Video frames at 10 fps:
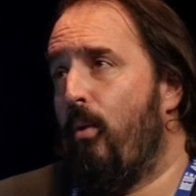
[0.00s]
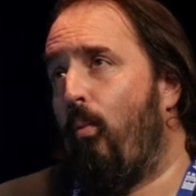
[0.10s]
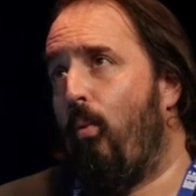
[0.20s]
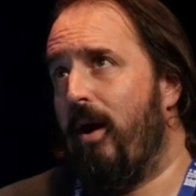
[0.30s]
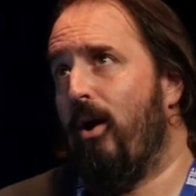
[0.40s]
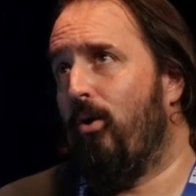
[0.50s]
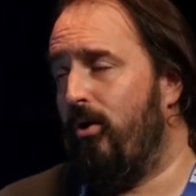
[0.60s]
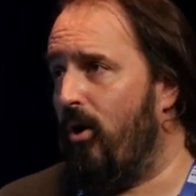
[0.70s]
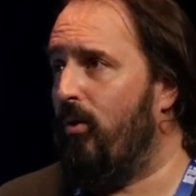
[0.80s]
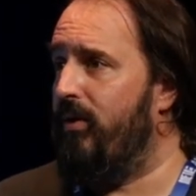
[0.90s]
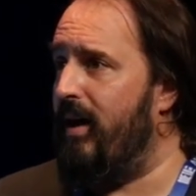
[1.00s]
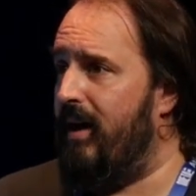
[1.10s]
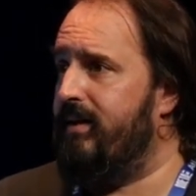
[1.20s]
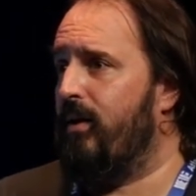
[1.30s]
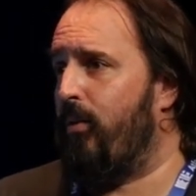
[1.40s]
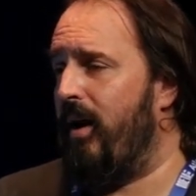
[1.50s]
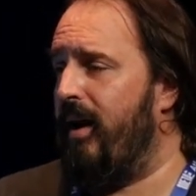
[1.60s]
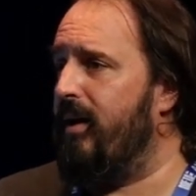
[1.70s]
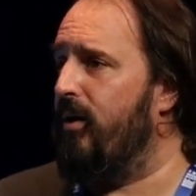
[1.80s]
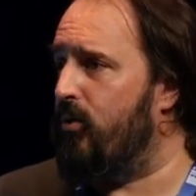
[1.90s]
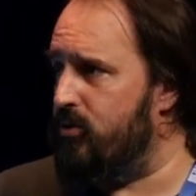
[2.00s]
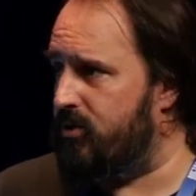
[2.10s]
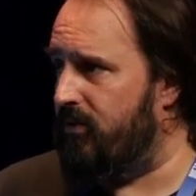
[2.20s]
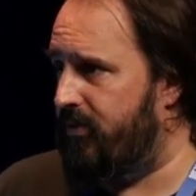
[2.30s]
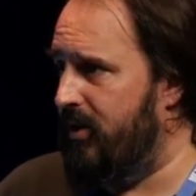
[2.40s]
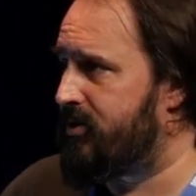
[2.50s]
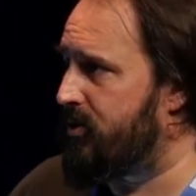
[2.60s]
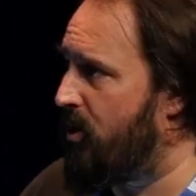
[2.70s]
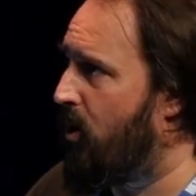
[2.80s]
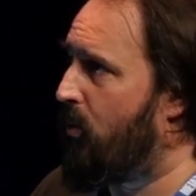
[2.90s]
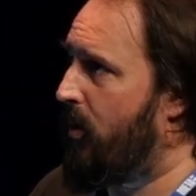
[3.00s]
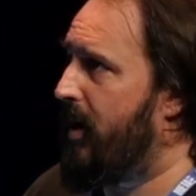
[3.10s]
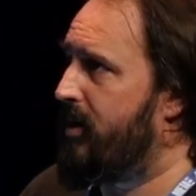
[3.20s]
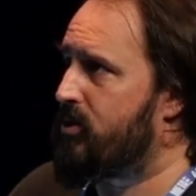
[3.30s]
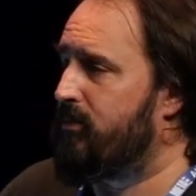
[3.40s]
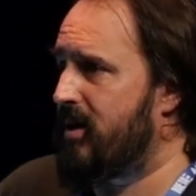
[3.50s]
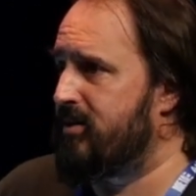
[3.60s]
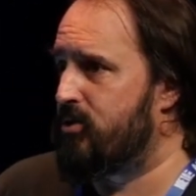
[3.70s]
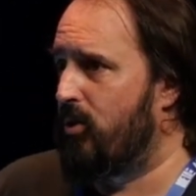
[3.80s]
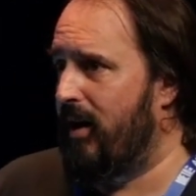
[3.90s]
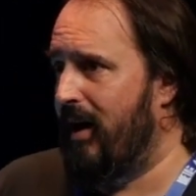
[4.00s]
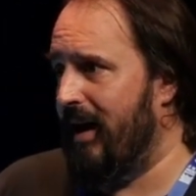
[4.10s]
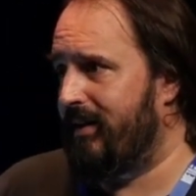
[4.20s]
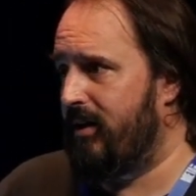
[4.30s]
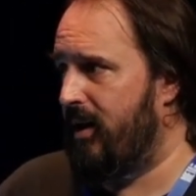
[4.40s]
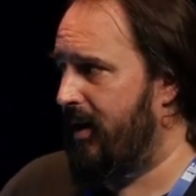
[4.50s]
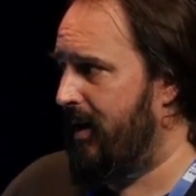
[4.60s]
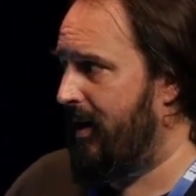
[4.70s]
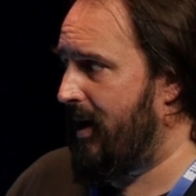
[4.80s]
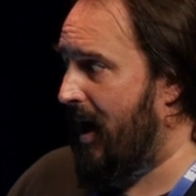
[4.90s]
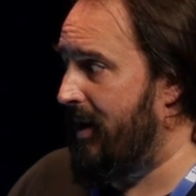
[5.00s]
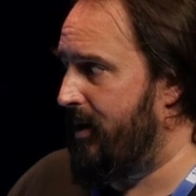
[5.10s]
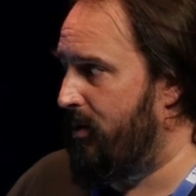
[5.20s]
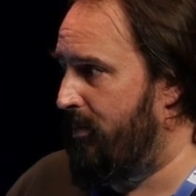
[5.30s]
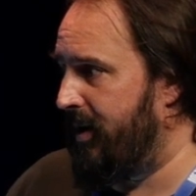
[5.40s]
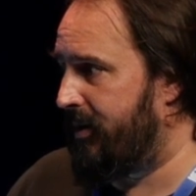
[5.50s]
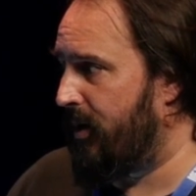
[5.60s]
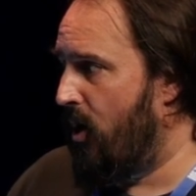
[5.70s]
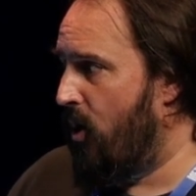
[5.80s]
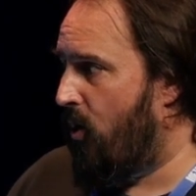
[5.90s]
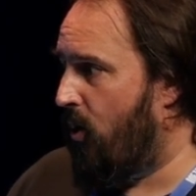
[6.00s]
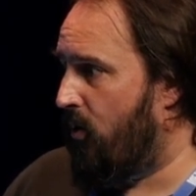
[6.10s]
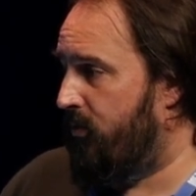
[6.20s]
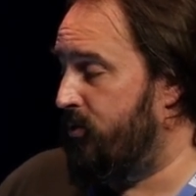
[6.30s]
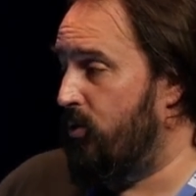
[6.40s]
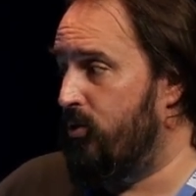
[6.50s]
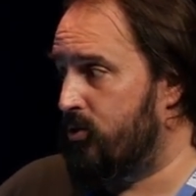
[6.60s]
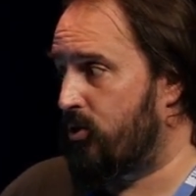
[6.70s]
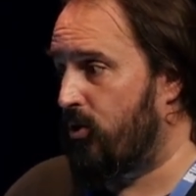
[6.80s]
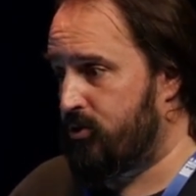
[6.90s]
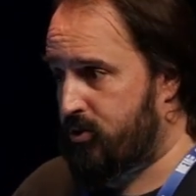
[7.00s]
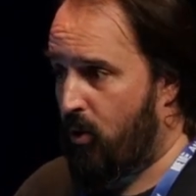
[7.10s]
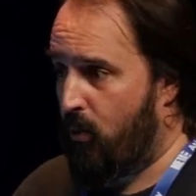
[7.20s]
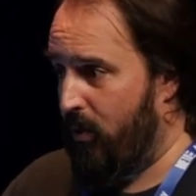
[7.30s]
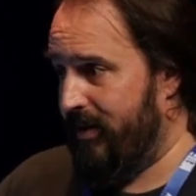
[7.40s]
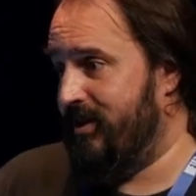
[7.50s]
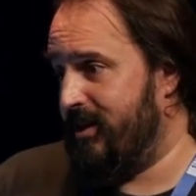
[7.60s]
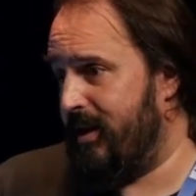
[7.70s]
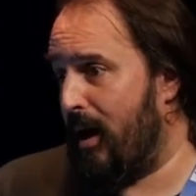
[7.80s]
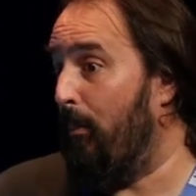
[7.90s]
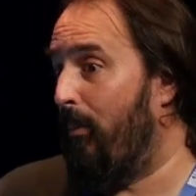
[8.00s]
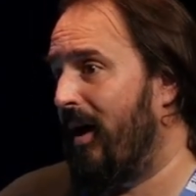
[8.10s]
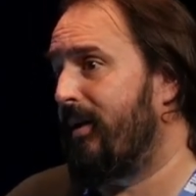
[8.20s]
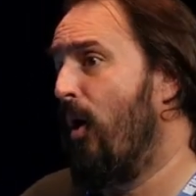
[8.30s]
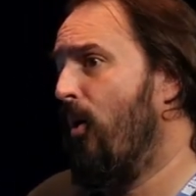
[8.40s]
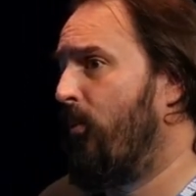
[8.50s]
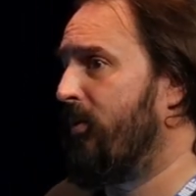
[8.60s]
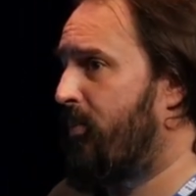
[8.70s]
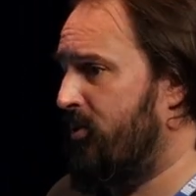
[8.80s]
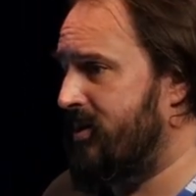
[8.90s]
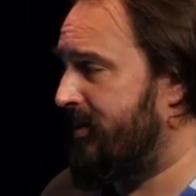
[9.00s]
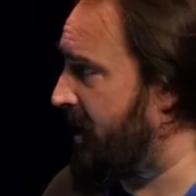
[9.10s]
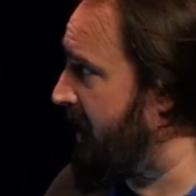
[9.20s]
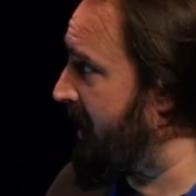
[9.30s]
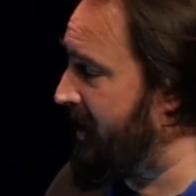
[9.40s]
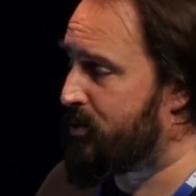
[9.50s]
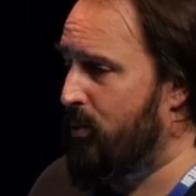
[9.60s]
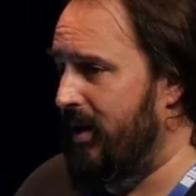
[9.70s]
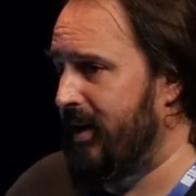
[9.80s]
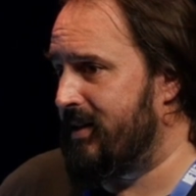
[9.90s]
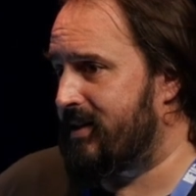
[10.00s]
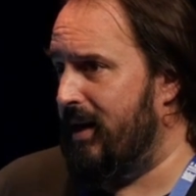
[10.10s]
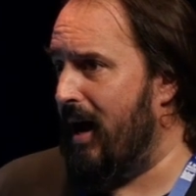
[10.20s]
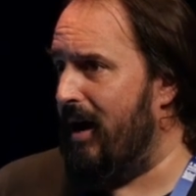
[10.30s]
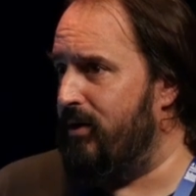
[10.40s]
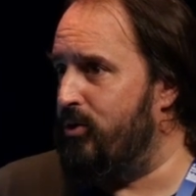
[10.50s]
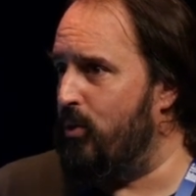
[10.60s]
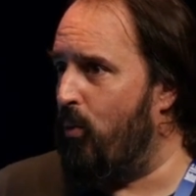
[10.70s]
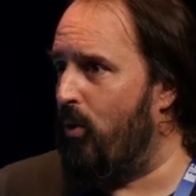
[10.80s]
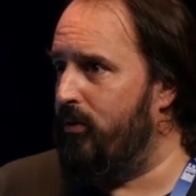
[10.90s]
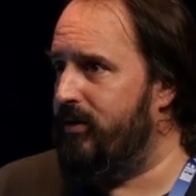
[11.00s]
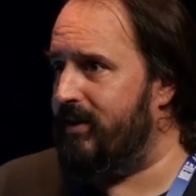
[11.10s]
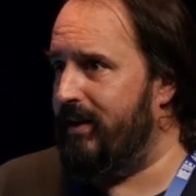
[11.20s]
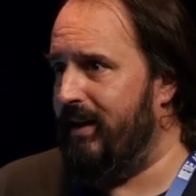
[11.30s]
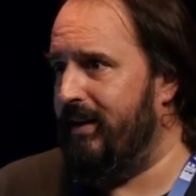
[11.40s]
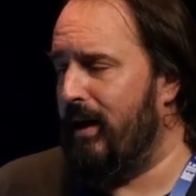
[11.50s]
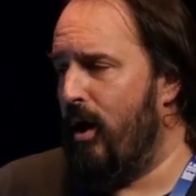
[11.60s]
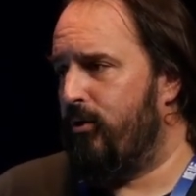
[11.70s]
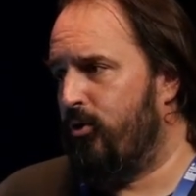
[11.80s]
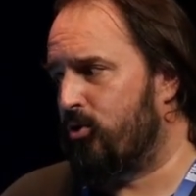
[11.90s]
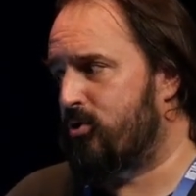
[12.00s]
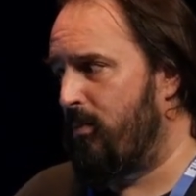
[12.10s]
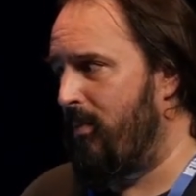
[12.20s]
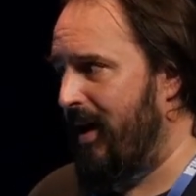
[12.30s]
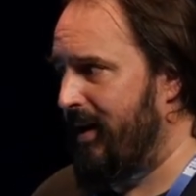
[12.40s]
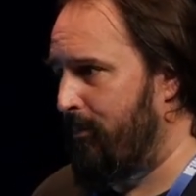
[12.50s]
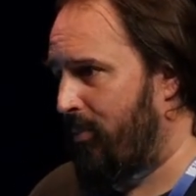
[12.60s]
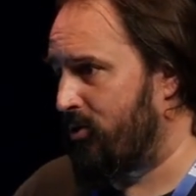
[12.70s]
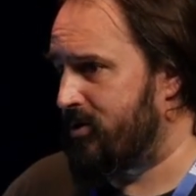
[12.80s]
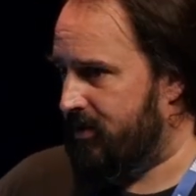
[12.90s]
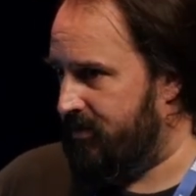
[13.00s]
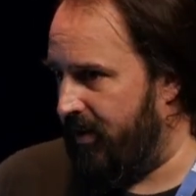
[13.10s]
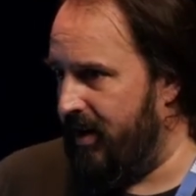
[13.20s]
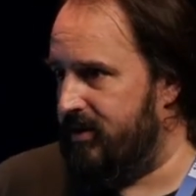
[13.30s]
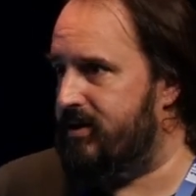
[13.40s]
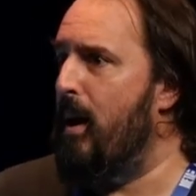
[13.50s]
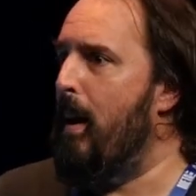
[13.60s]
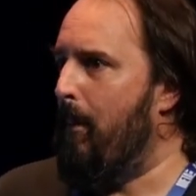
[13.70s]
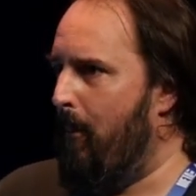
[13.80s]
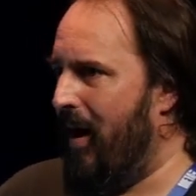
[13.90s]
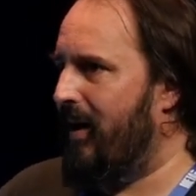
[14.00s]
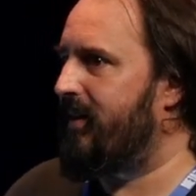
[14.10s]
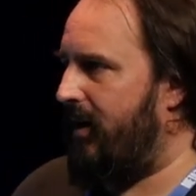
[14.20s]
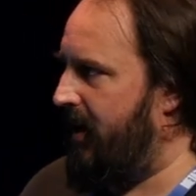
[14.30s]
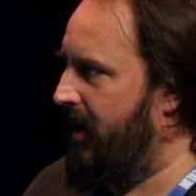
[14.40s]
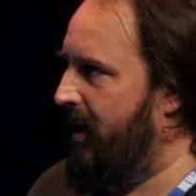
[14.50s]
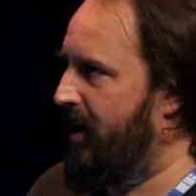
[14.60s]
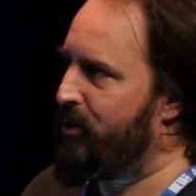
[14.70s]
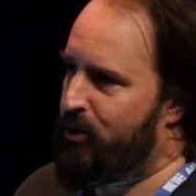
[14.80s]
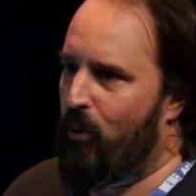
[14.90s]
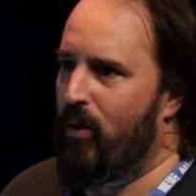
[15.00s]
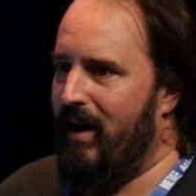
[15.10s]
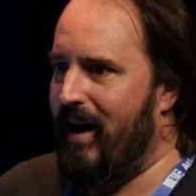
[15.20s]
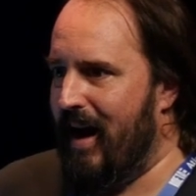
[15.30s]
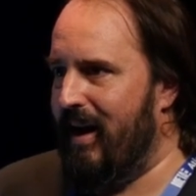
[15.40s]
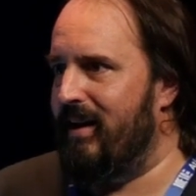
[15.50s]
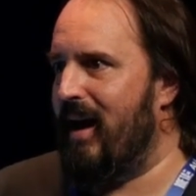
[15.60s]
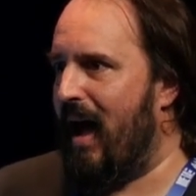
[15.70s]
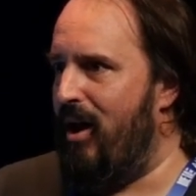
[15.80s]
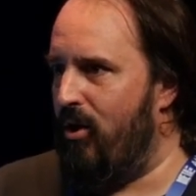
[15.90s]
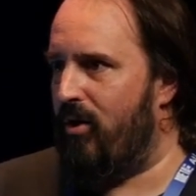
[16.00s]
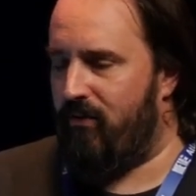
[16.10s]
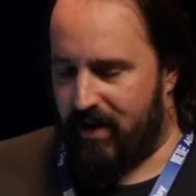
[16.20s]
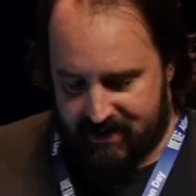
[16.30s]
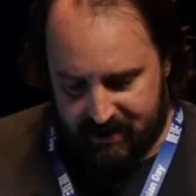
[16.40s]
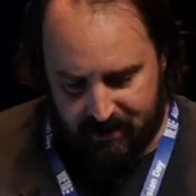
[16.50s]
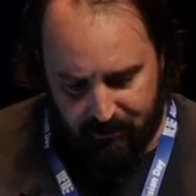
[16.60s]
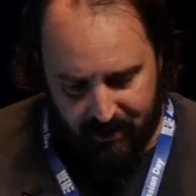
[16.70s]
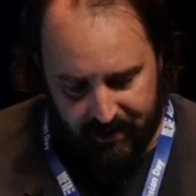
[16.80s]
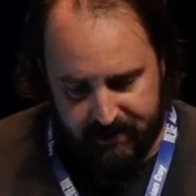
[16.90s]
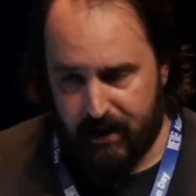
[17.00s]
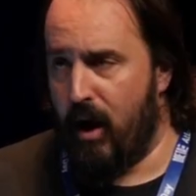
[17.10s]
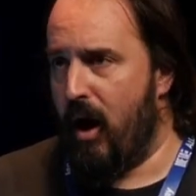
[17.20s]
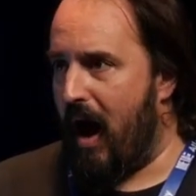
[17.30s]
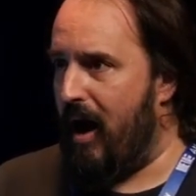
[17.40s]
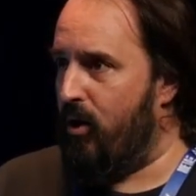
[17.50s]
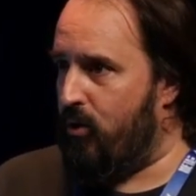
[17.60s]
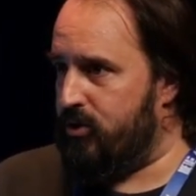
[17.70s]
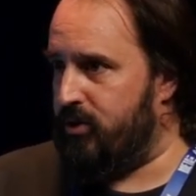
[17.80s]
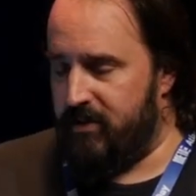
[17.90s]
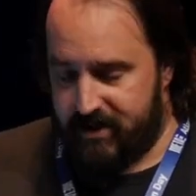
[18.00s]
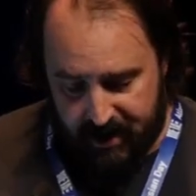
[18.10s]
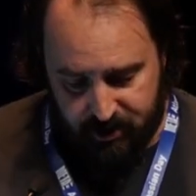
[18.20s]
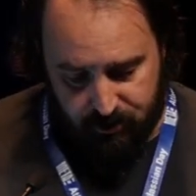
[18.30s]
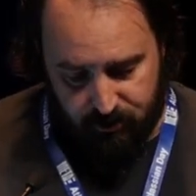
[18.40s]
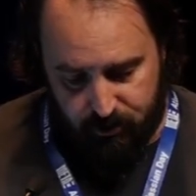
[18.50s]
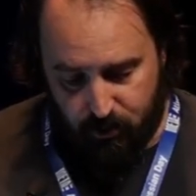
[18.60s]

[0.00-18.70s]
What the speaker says: We all know that creating custom fields, you know, sometimes you get a little bit you lose control with Jira, but with Projectrak, it's really easy and you won't need those many project fields, but you will gain a lot of accessibility and customization.